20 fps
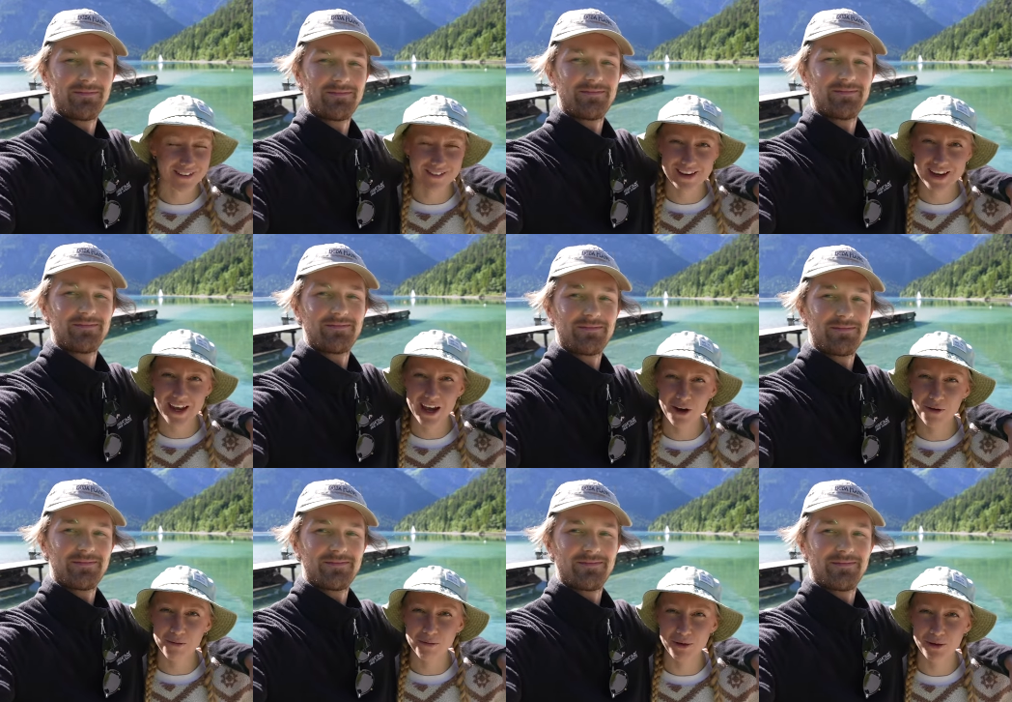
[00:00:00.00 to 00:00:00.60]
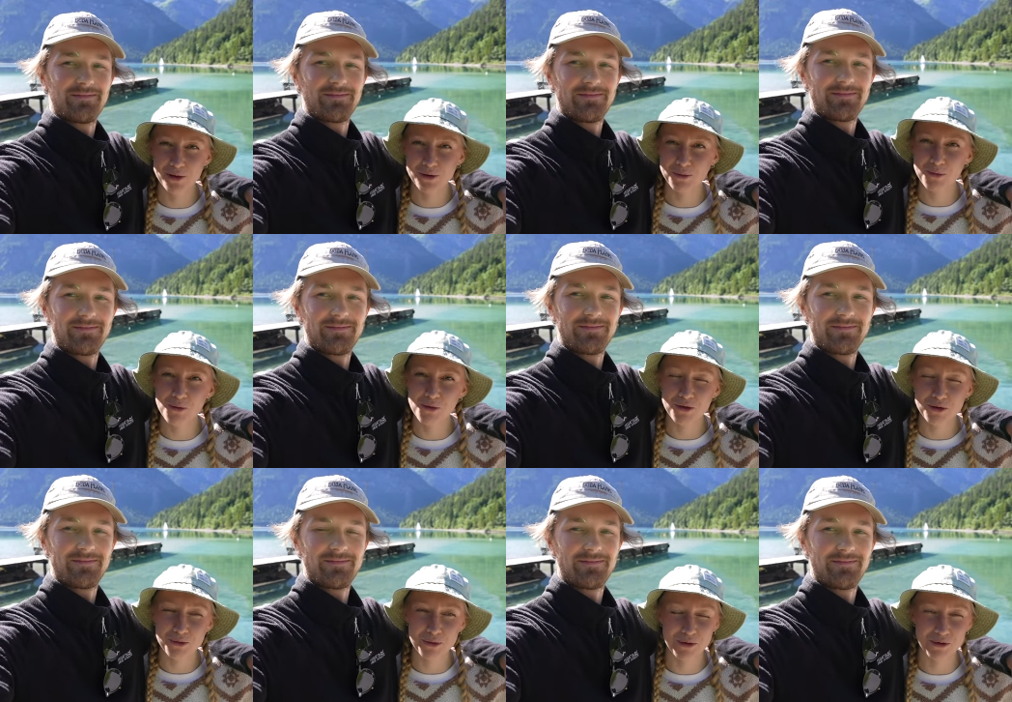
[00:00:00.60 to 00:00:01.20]
Speaker 1: see how blue the
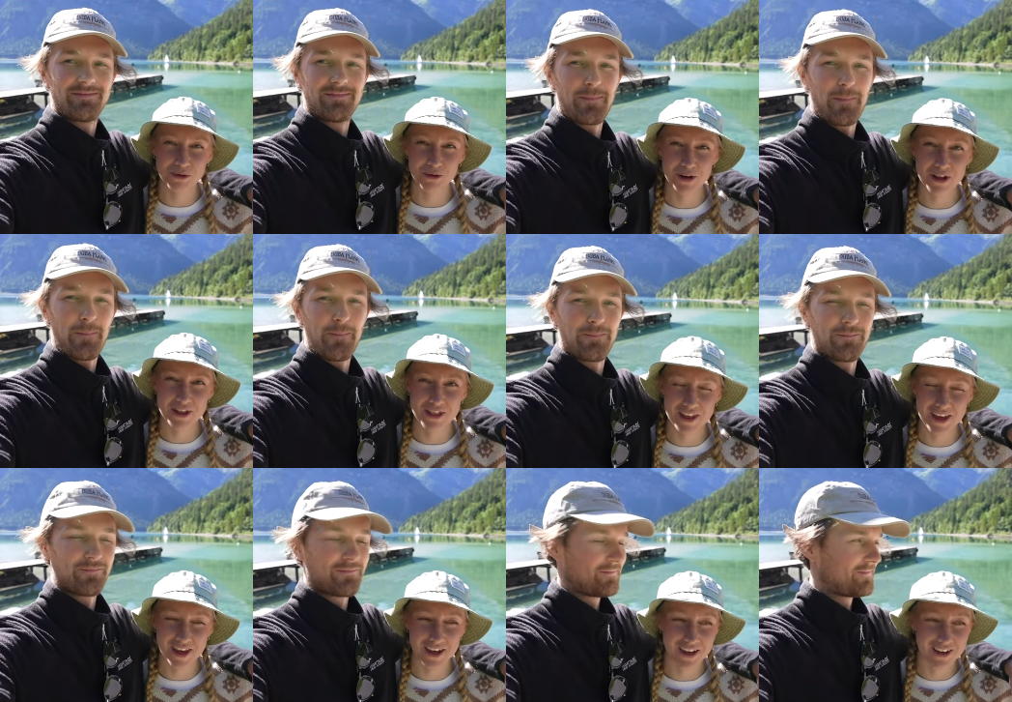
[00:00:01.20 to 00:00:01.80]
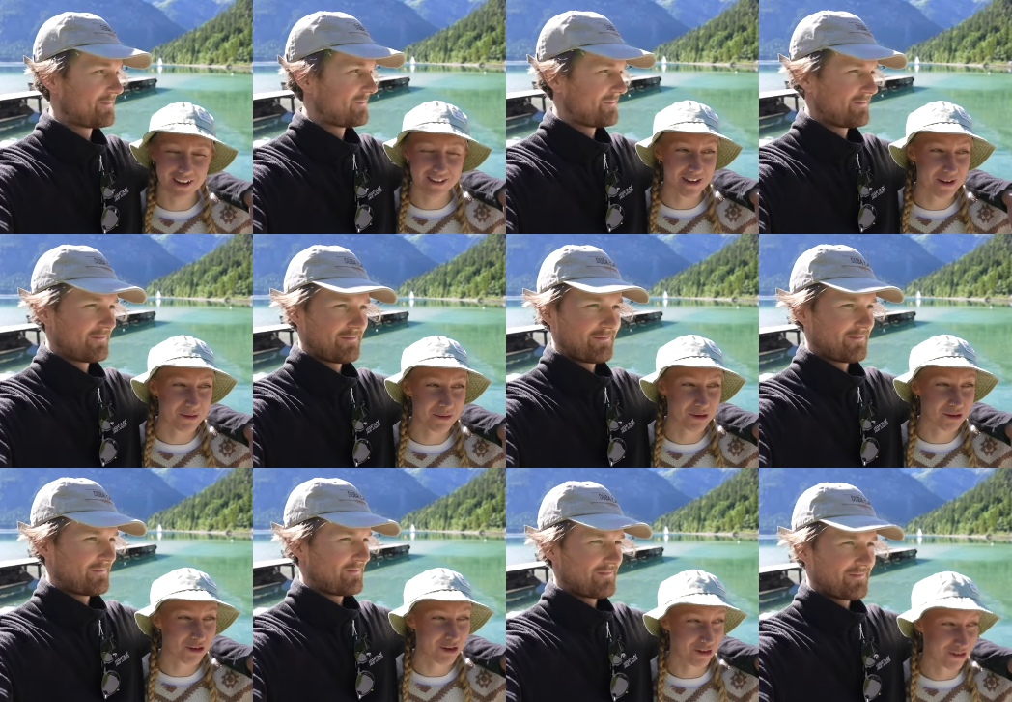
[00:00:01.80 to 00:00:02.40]
water was or anything because it
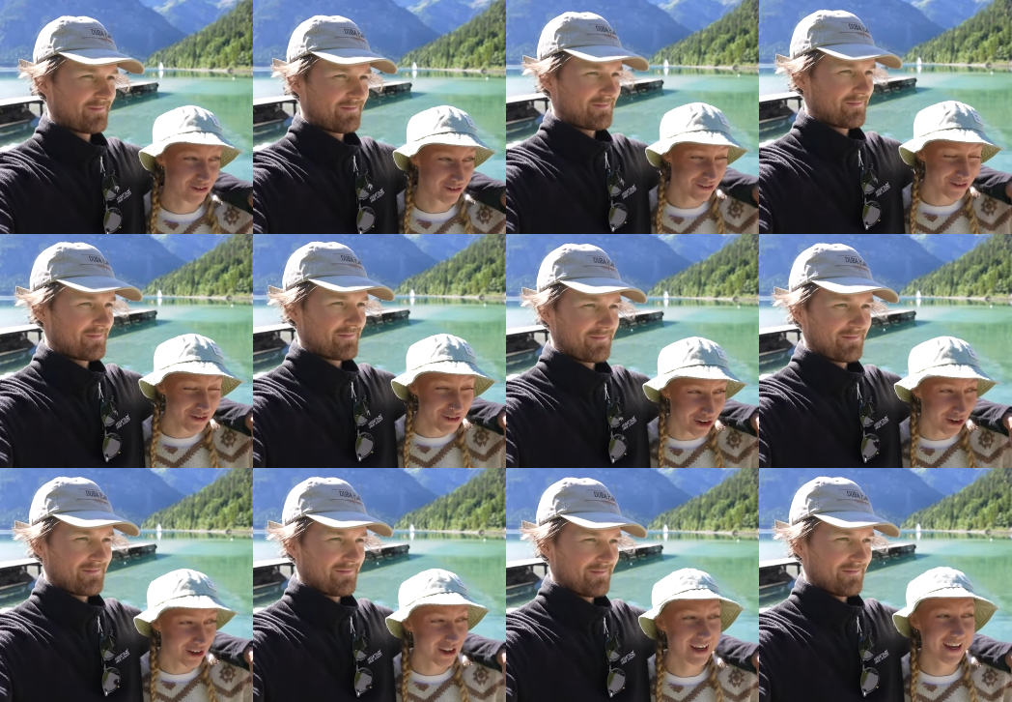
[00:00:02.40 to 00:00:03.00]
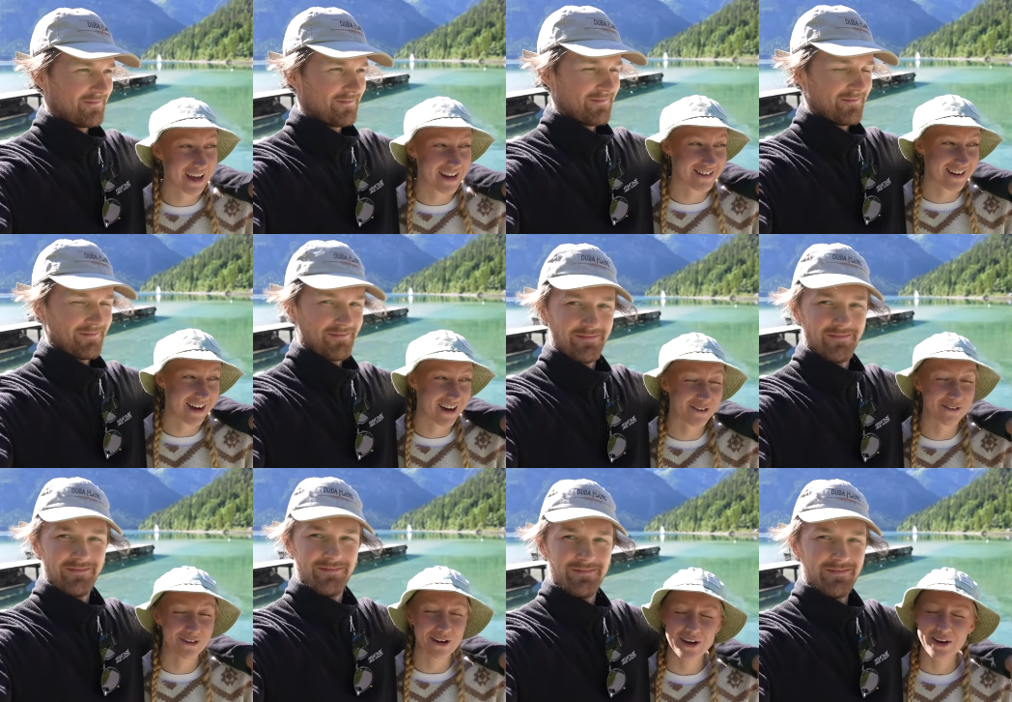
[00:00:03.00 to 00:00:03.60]
was just chucking it
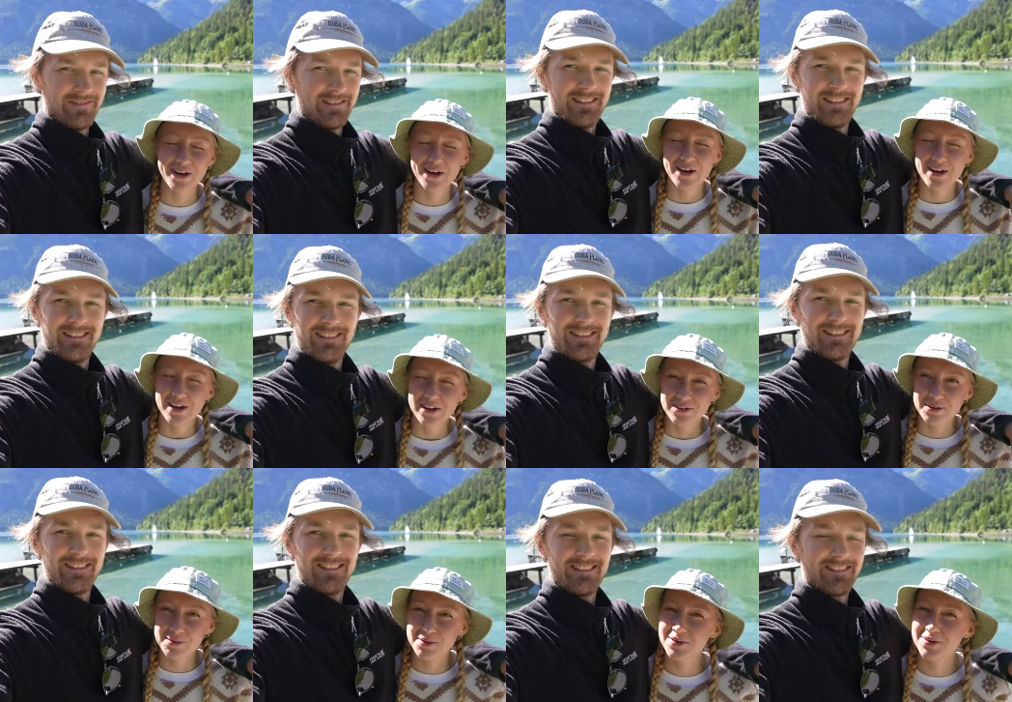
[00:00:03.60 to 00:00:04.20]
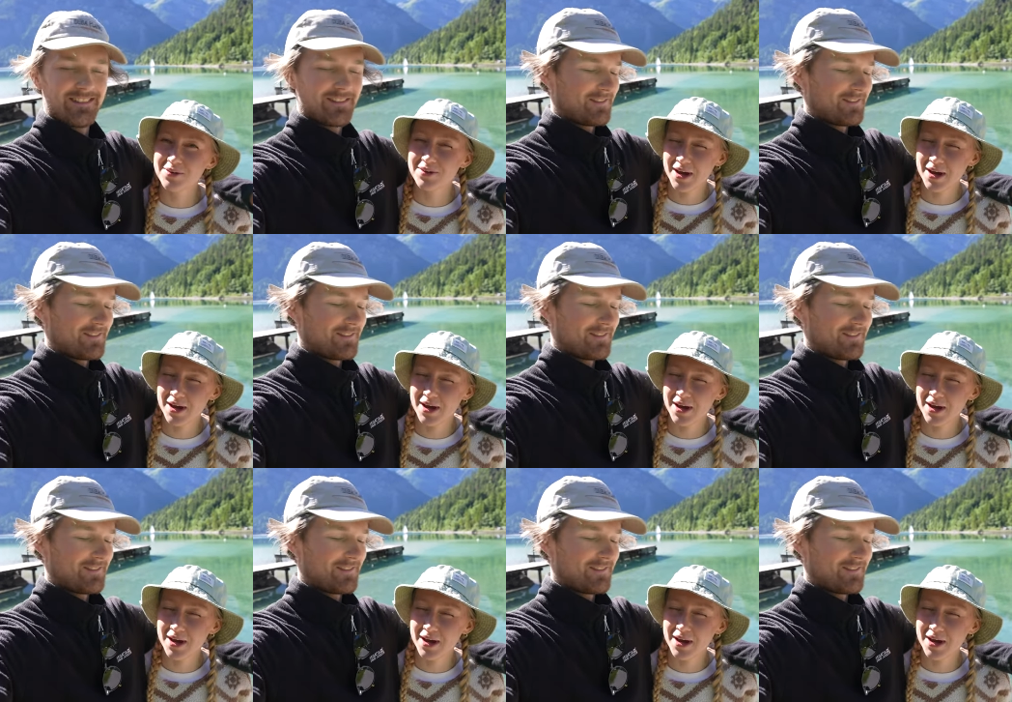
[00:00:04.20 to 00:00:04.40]
down. So we went to a